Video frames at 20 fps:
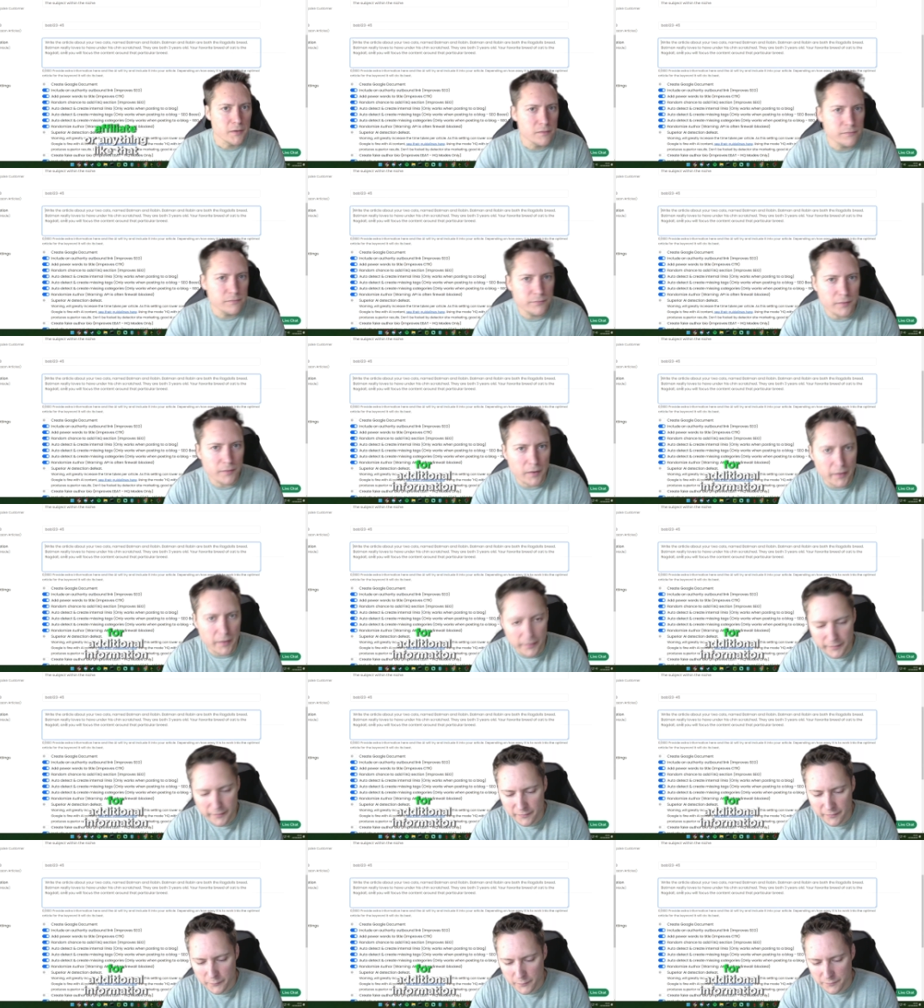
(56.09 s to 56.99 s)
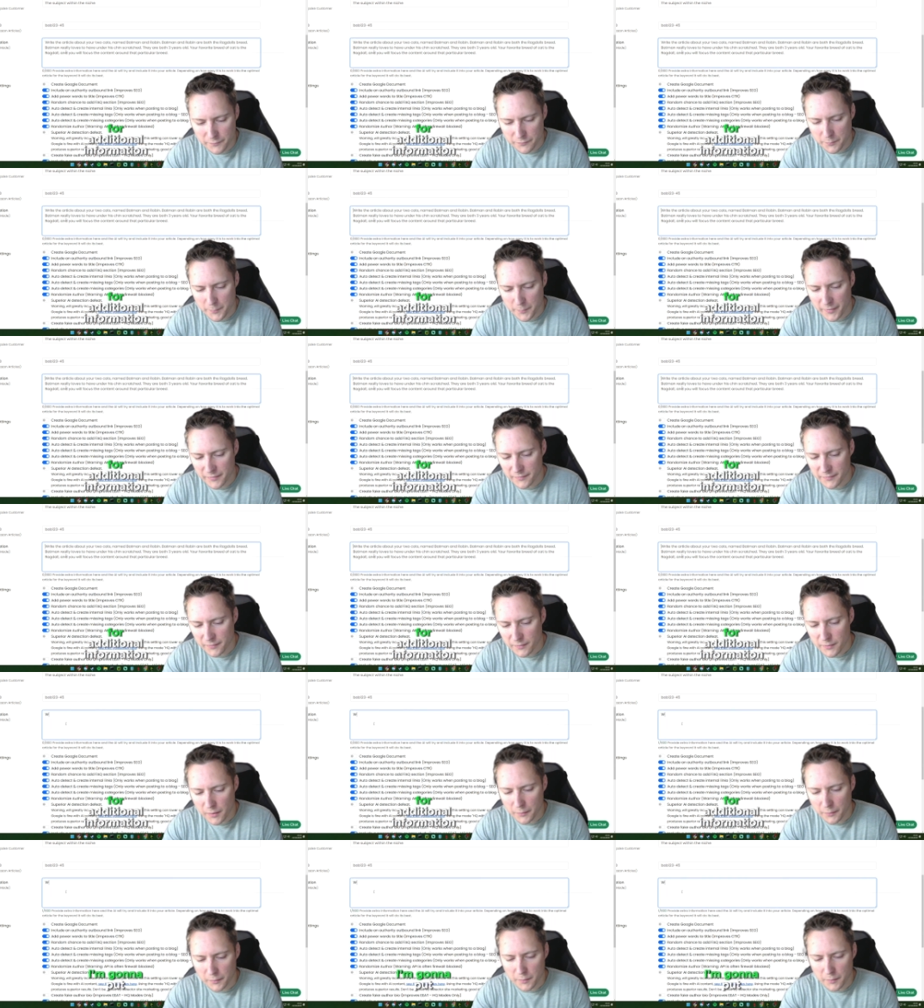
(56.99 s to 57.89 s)
For additional
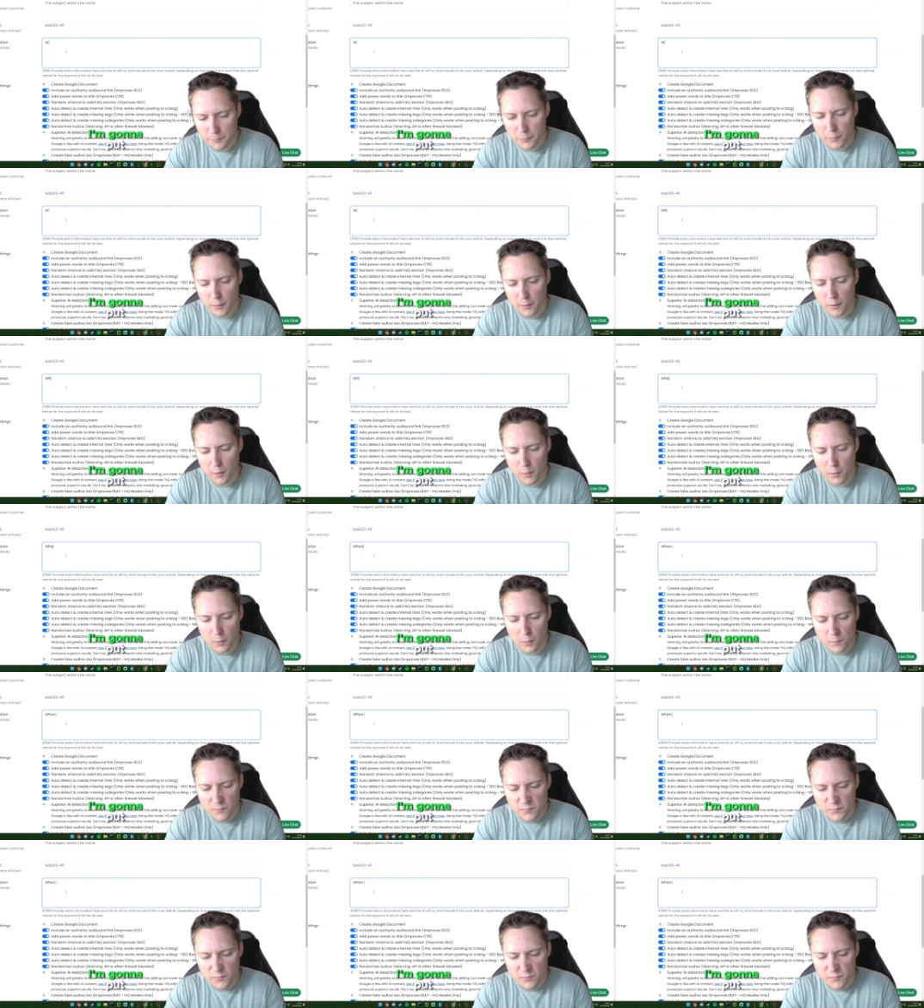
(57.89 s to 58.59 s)
information, I'm going to put,